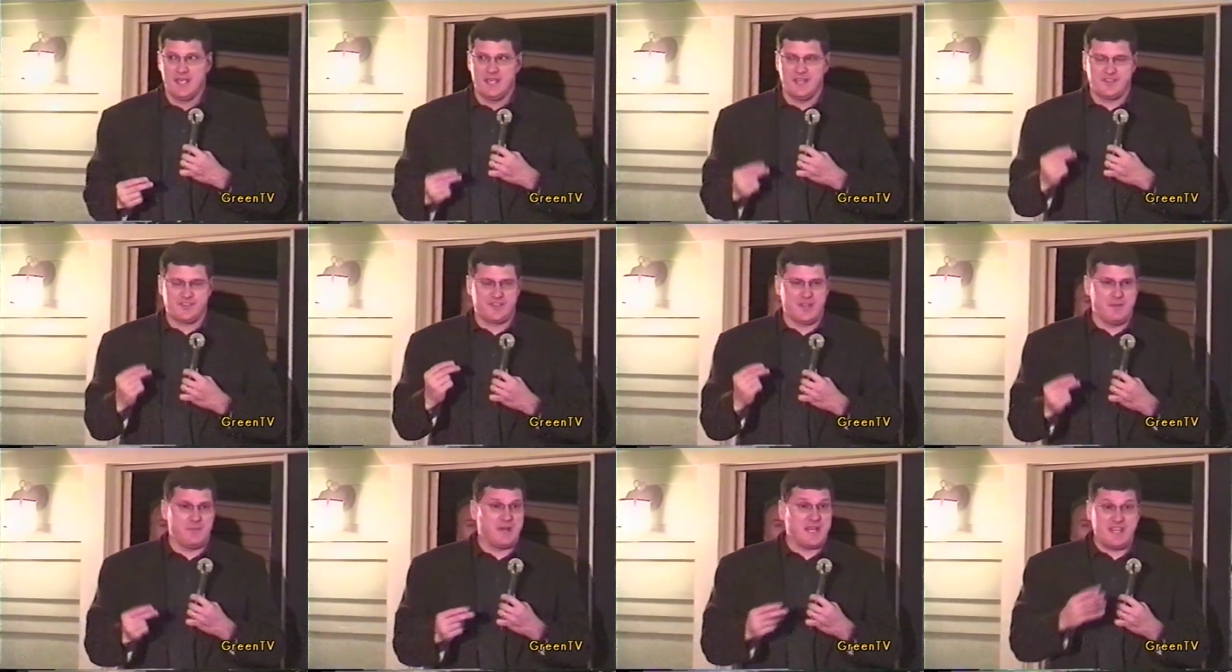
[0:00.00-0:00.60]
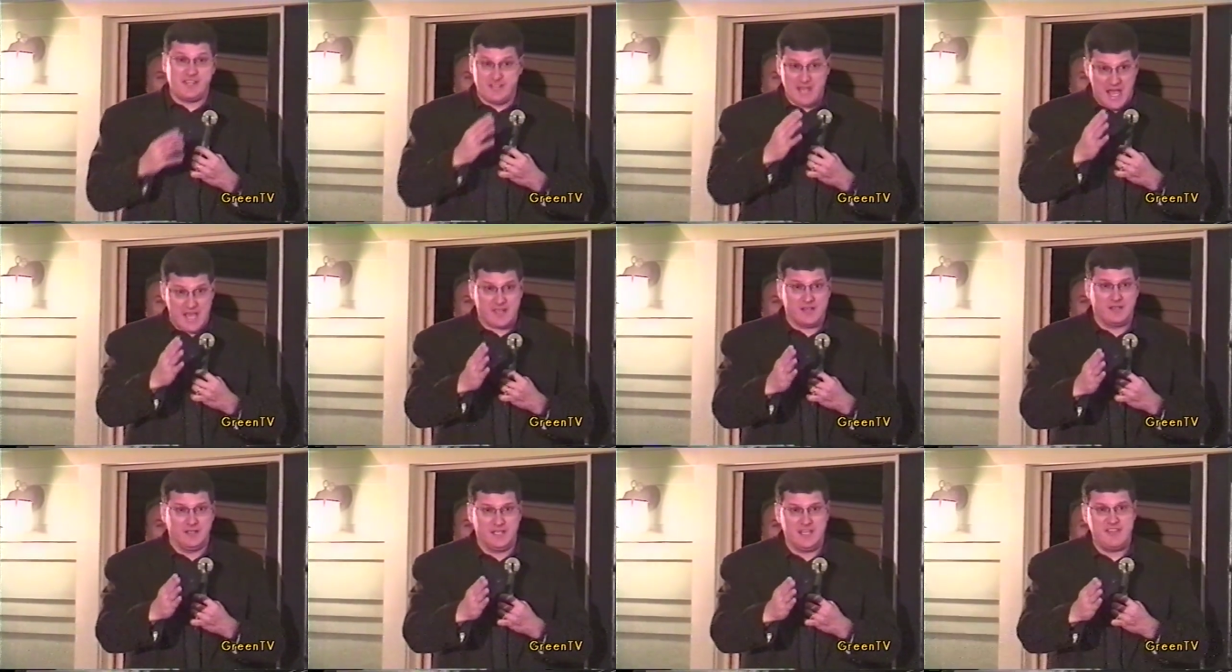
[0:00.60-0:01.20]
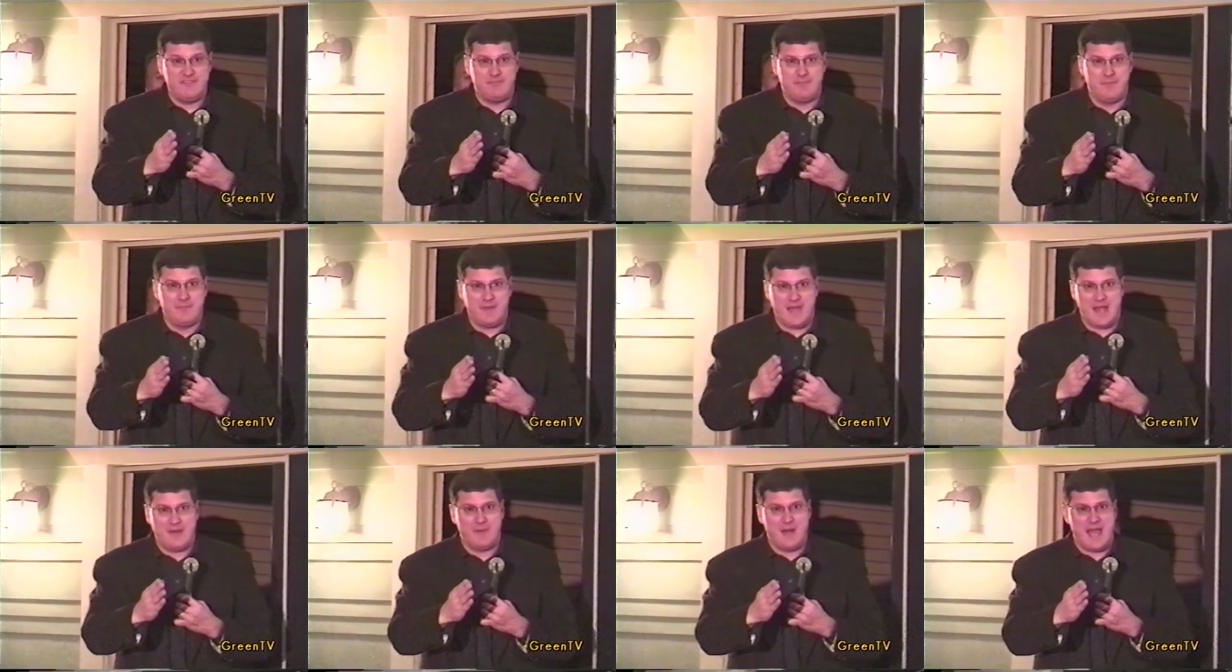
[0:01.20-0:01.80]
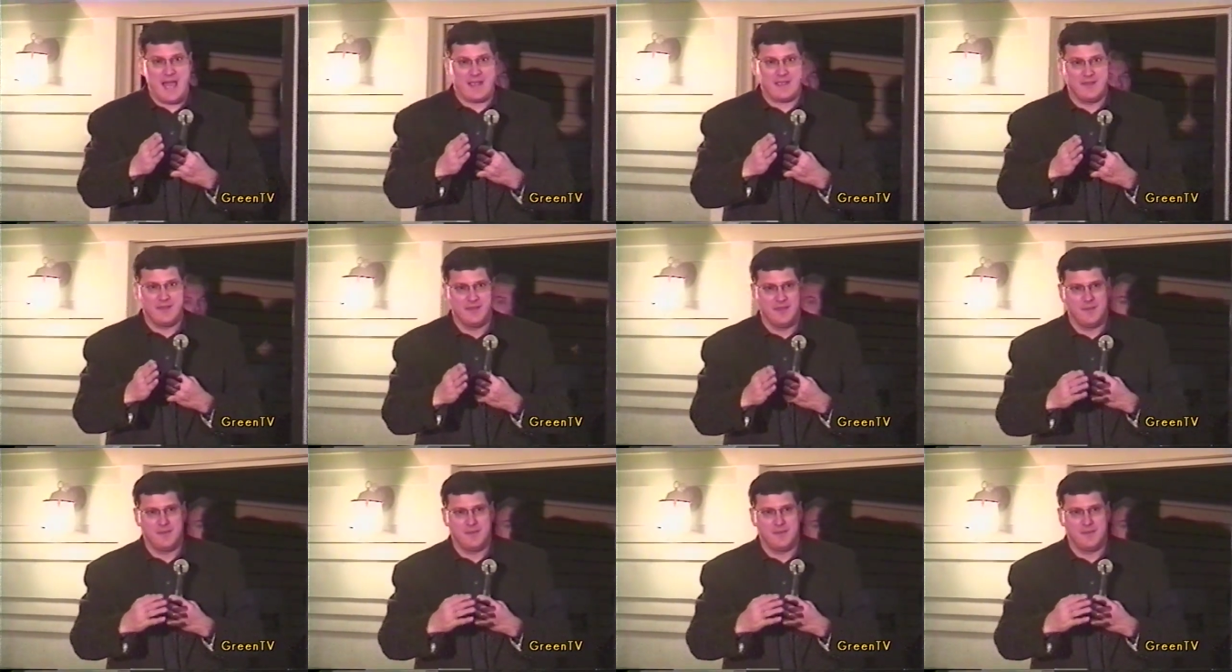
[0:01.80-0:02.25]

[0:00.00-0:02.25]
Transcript: is somebody, he's not going to leave Iraq.